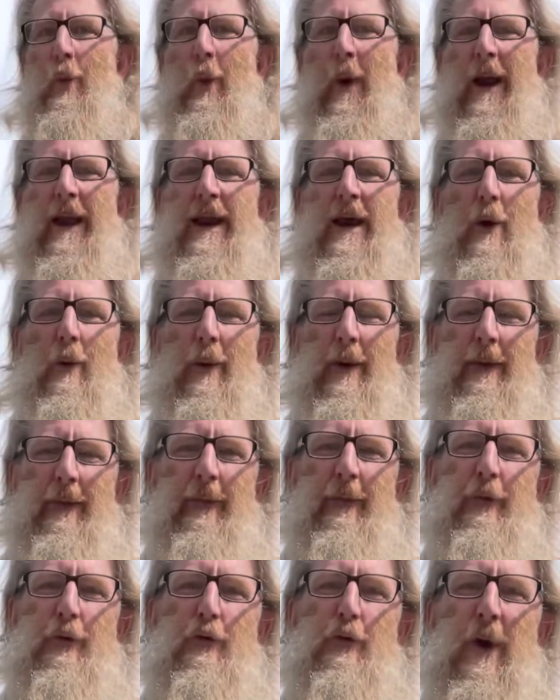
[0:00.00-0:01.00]
when it was
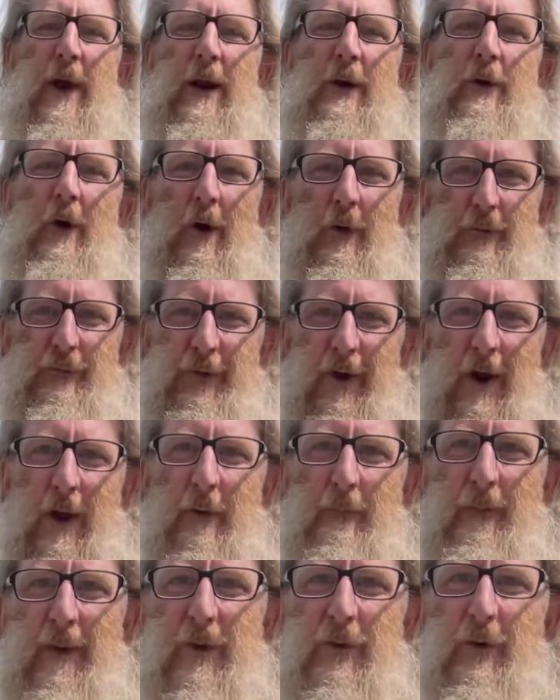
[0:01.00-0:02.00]
screened on
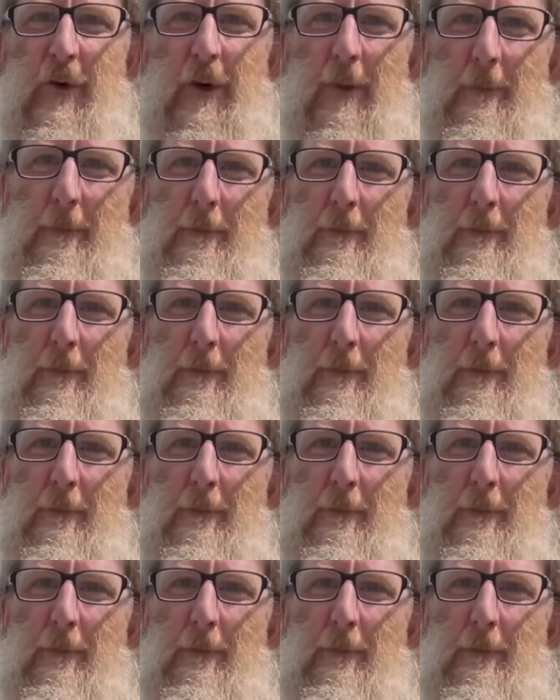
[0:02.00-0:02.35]
television.